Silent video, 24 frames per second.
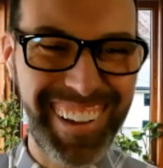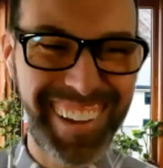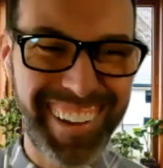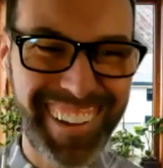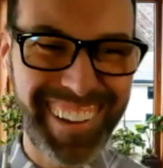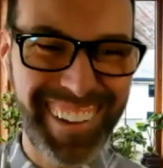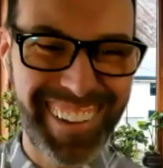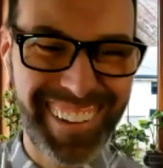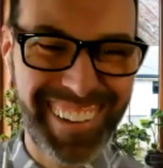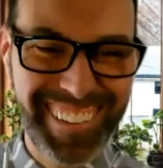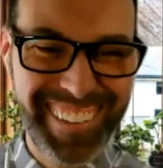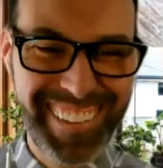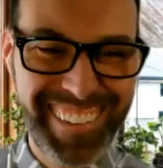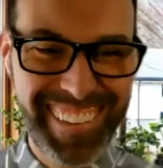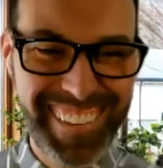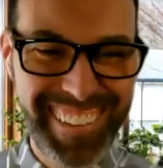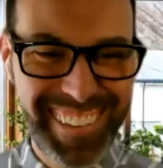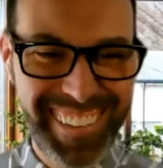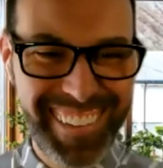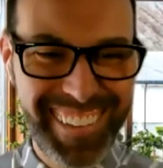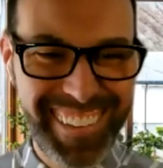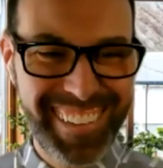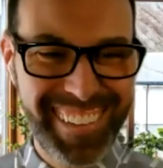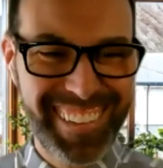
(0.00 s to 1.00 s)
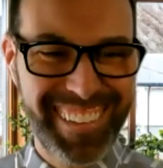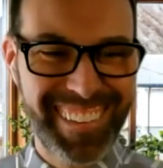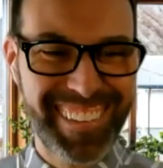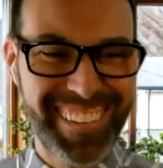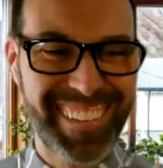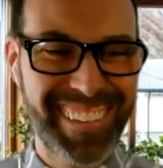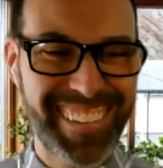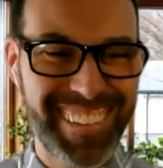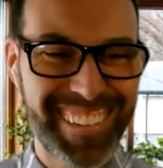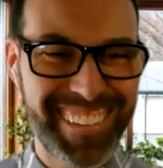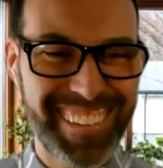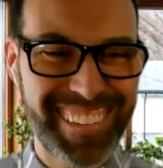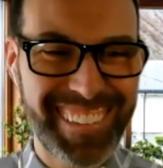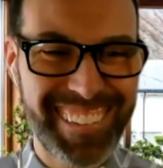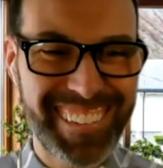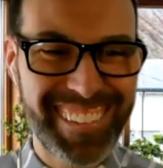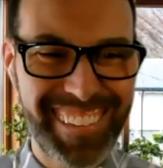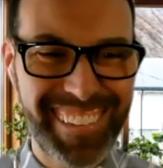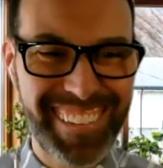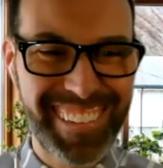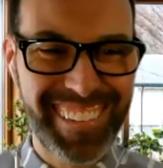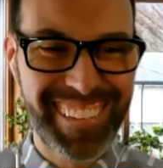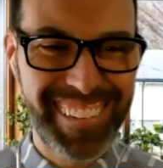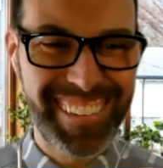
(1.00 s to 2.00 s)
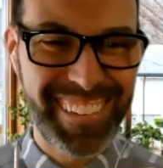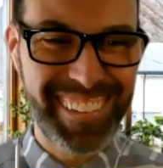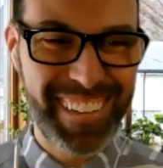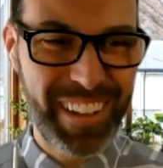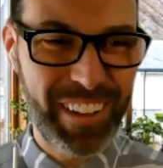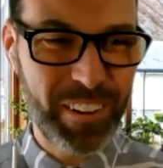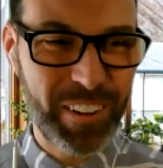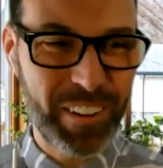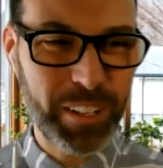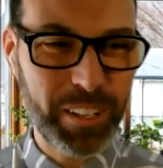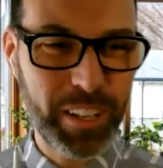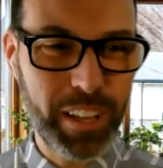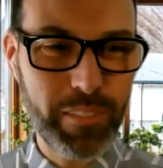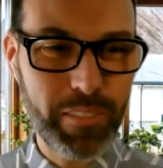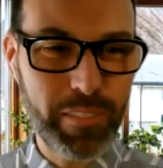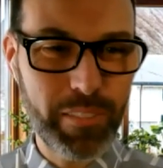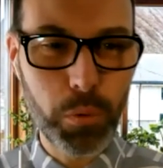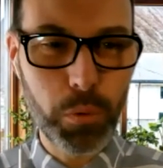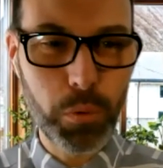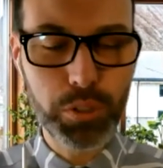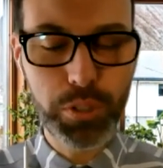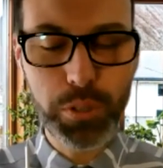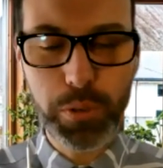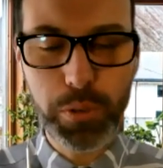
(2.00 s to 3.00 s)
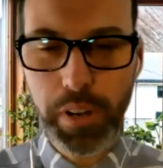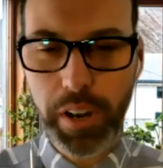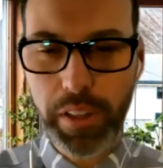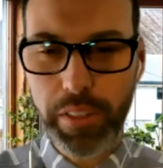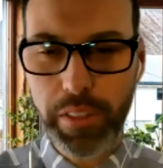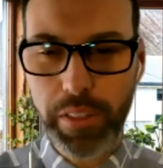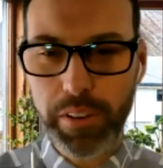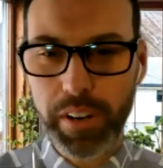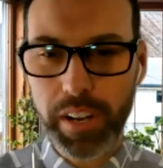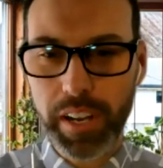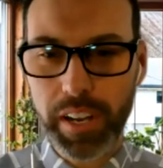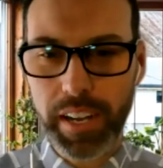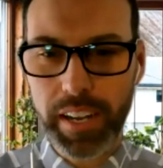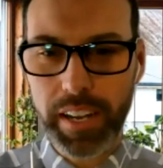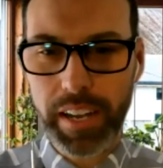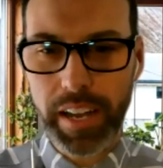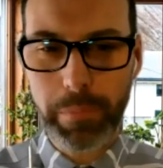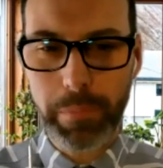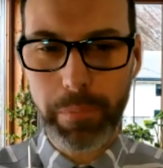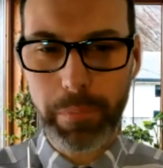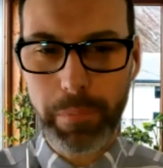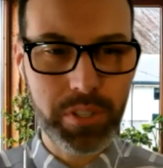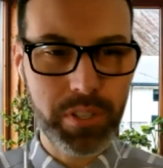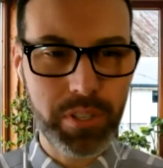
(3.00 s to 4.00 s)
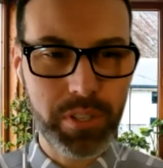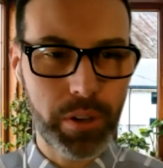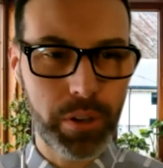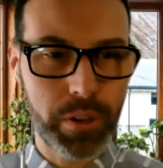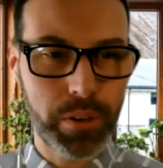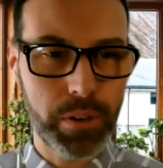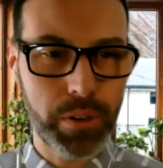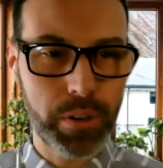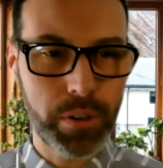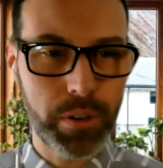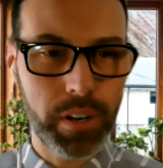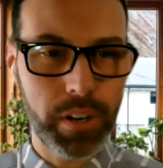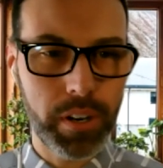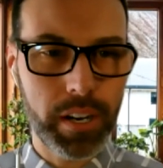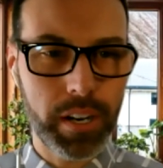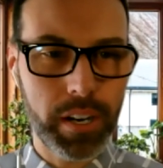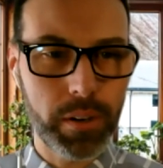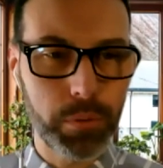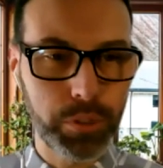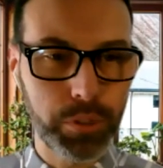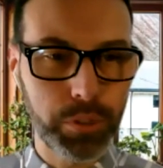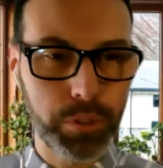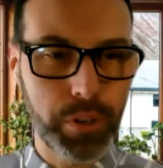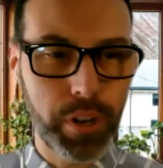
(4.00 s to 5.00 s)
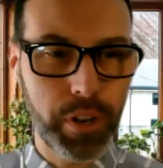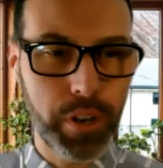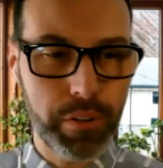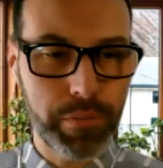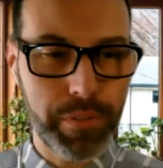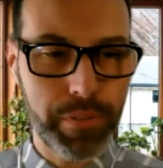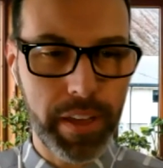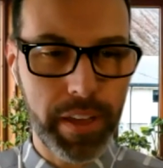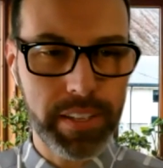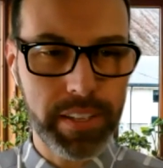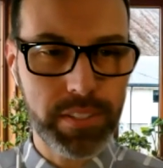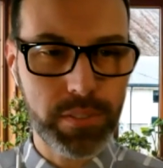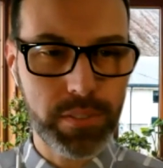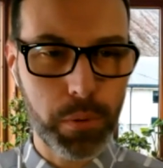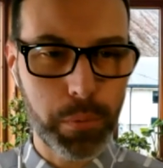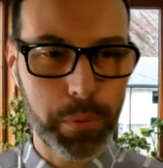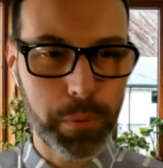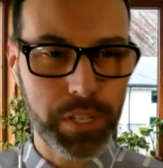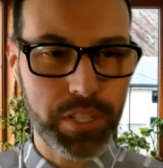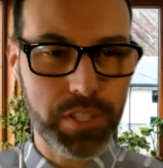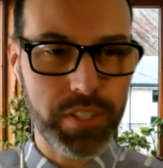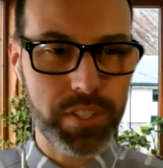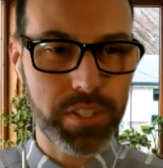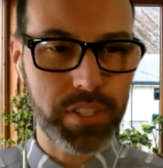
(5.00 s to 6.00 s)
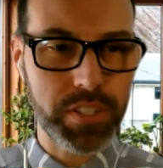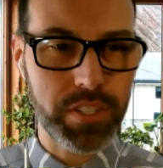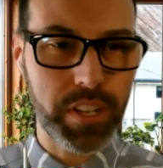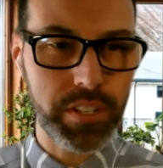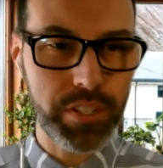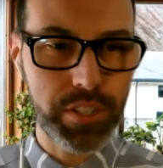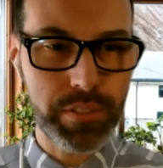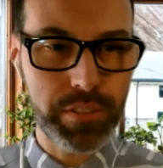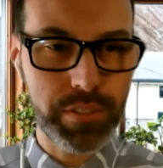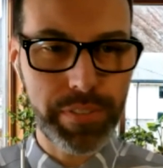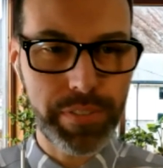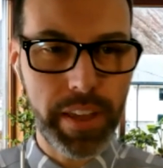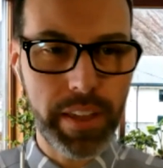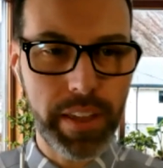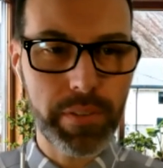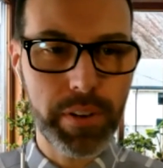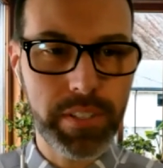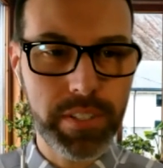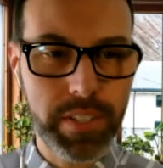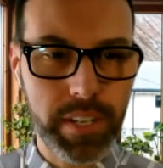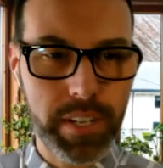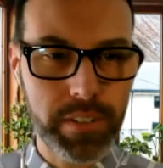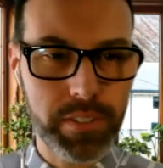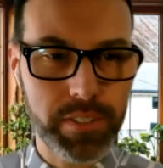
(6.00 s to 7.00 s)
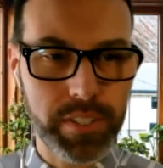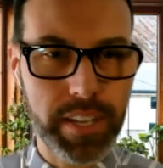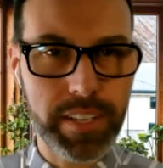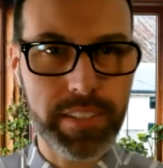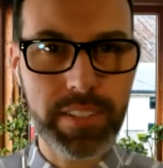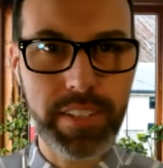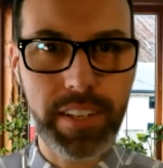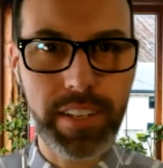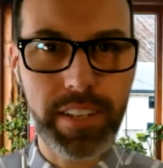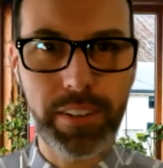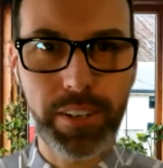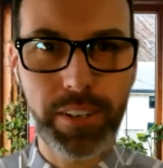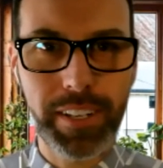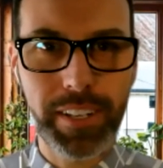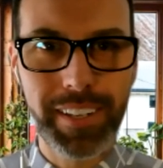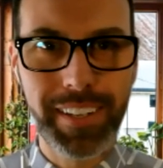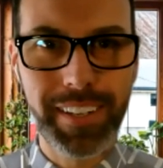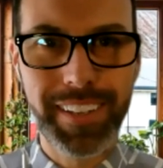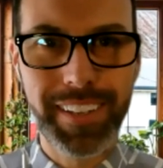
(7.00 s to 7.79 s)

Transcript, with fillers: I rattled off all the ones I want to say. I love it. We'll do another episode, or we'll do another event where we just discuss your favorites. How does that sound?